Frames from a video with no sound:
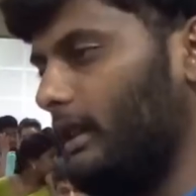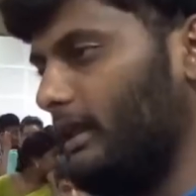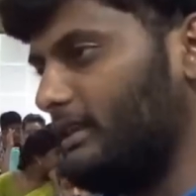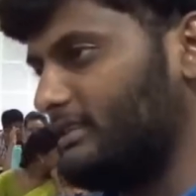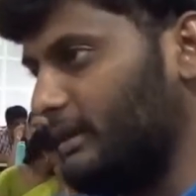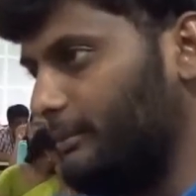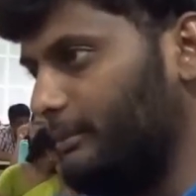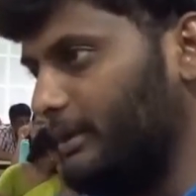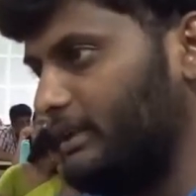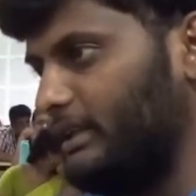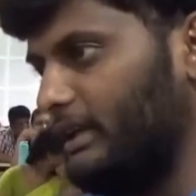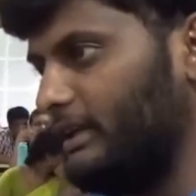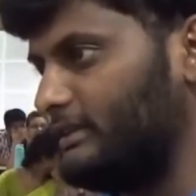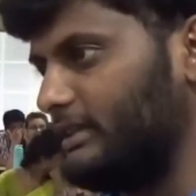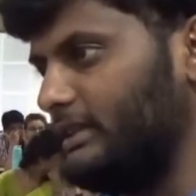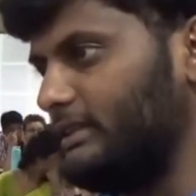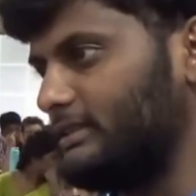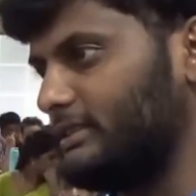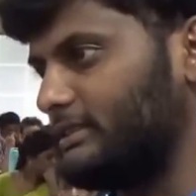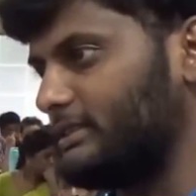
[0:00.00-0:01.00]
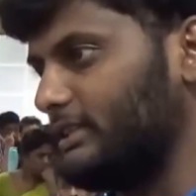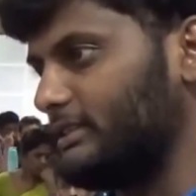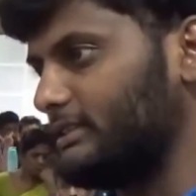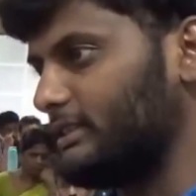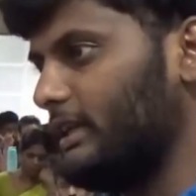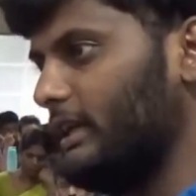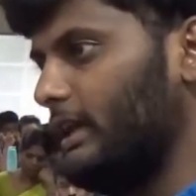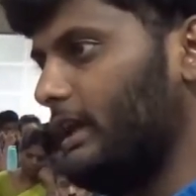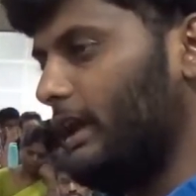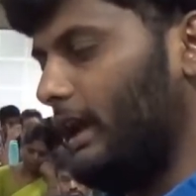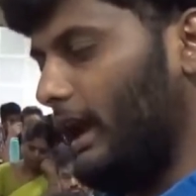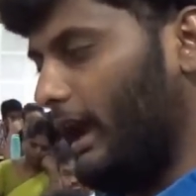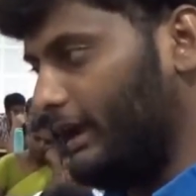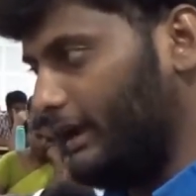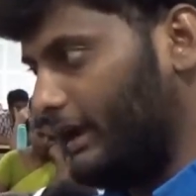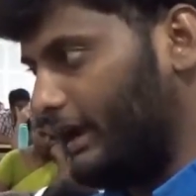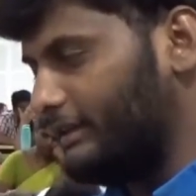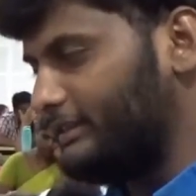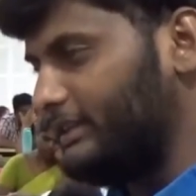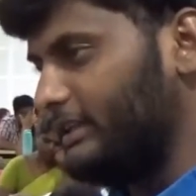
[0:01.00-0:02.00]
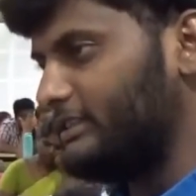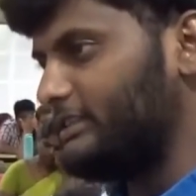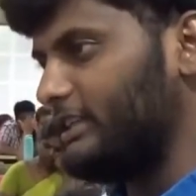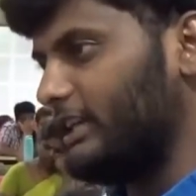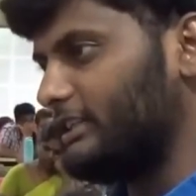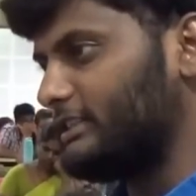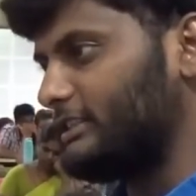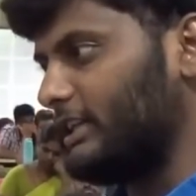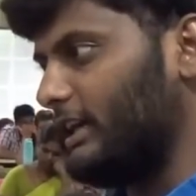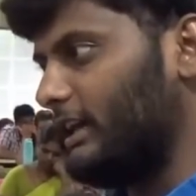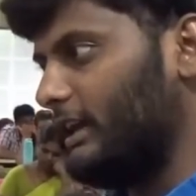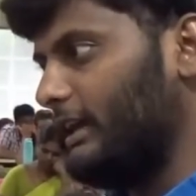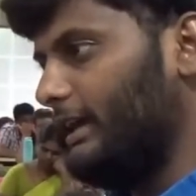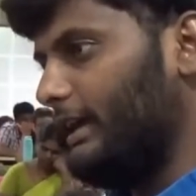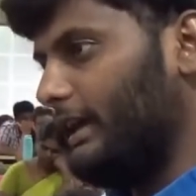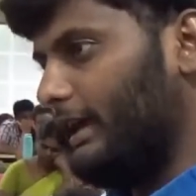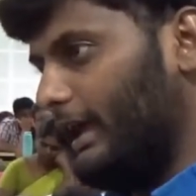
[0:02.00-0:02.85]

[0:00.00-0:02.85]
submit their theses. And at this juncture,